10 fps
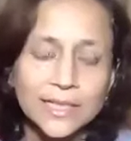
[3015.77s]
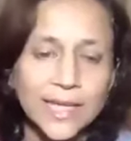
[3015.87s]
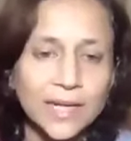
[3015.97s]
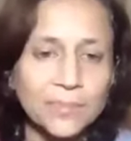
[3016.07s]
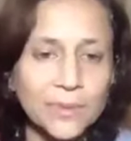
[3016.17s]

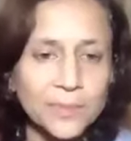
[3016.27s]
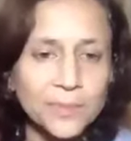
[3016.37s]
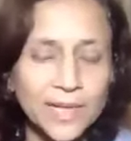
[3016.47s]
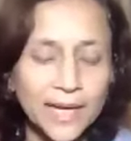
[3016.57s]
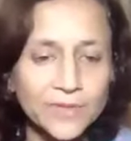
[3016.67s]
then
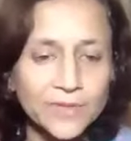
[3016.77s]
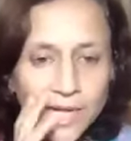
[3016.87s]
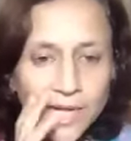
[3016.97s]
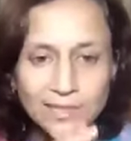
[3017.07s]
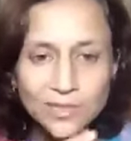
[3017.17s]
people have a
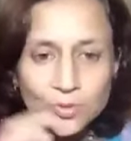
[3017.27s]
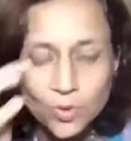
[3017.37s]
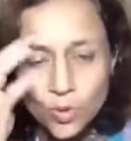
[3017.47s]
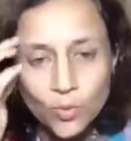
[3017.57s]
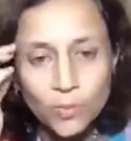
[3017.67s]
chance to
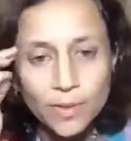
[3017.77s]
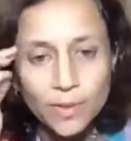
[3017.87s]
go